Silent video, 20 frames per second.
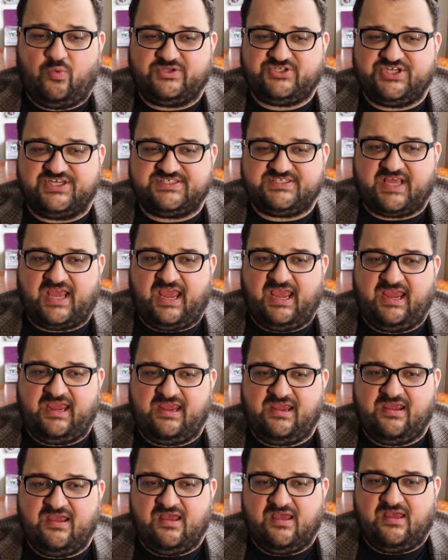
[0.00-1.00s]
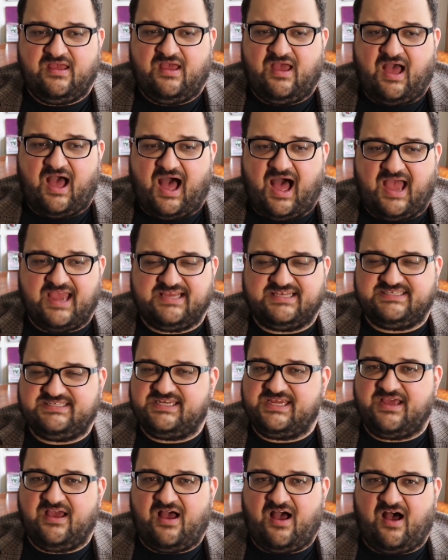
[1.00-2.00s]
which is a
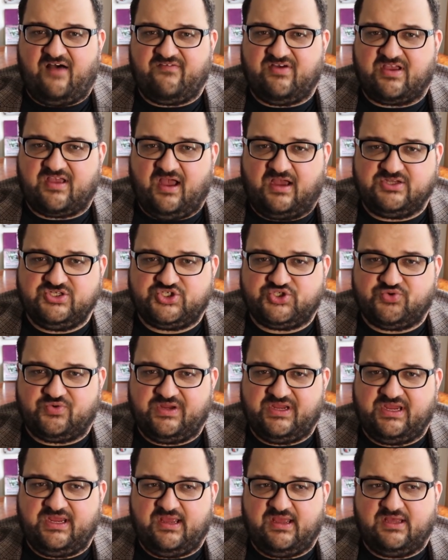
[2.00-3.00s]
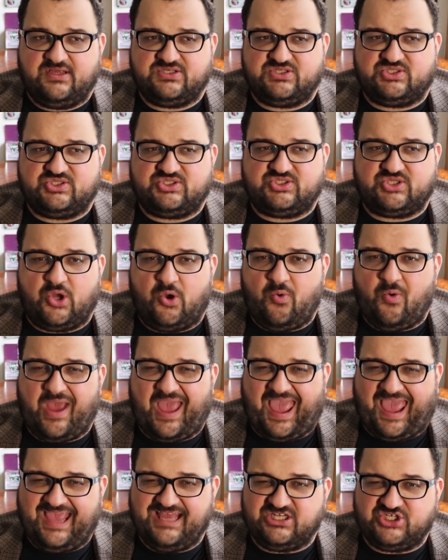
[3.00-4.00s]
idea of a country
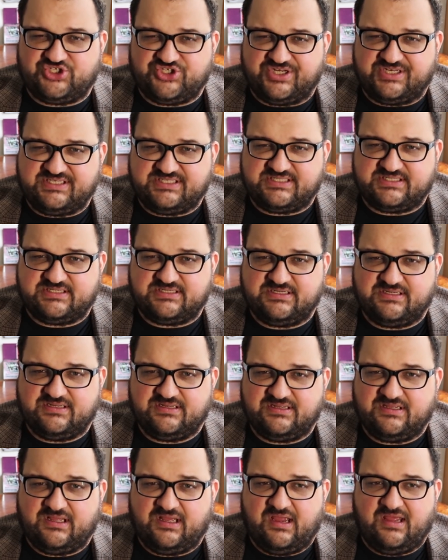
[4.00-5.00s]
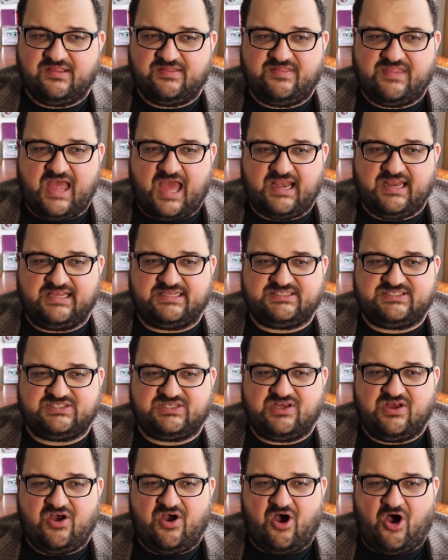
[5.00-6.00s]
so ancient that
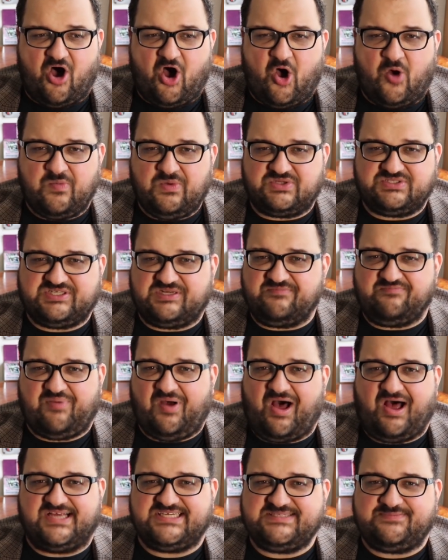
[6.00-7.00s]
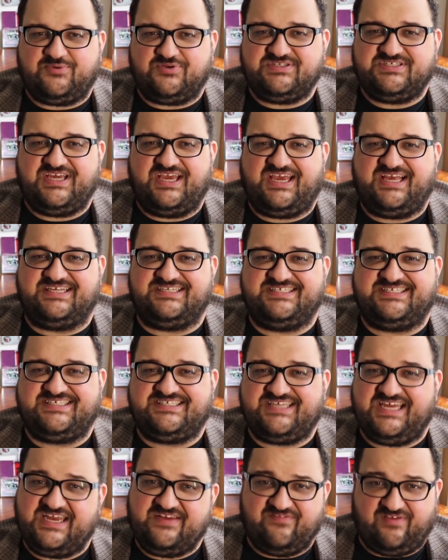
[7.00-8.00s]
it's almost impossible to
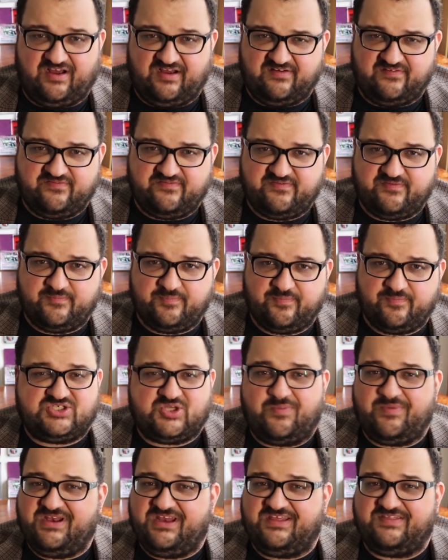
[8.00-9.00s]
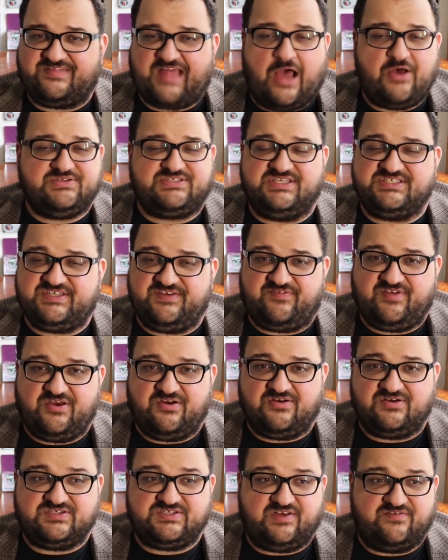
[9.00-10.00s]
conceive of. So many thousands of
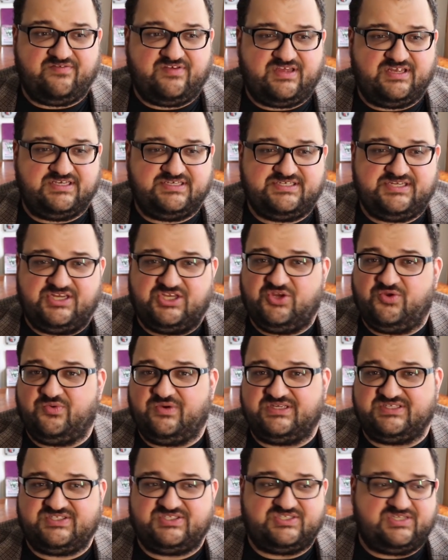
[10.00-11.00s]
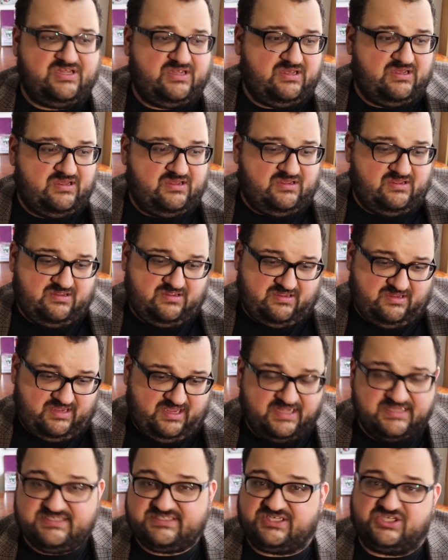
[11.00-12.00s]
years of continuous
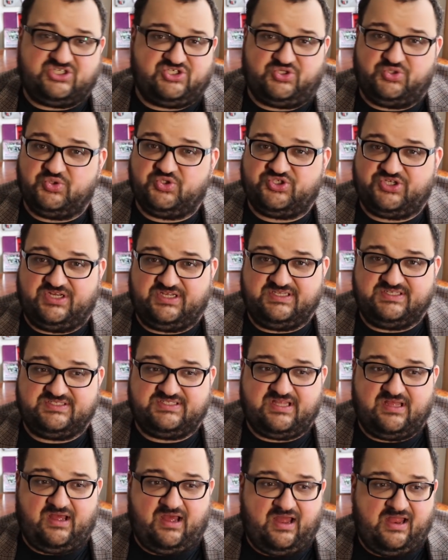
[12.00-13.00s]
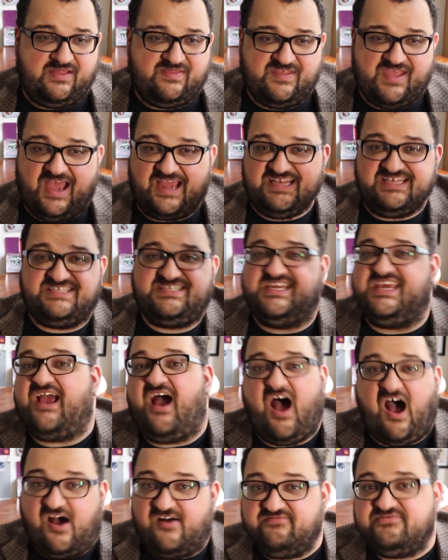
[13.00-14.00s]
institutions, the
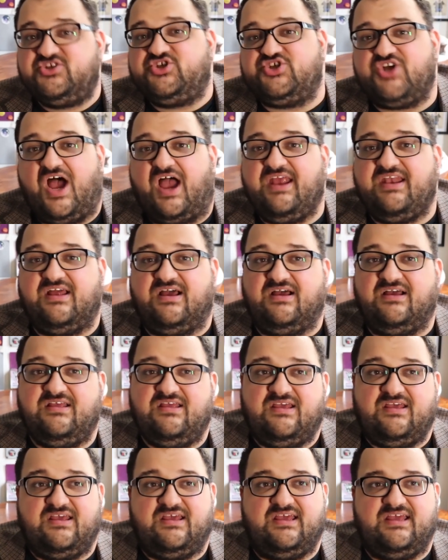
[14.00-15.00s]
idea of China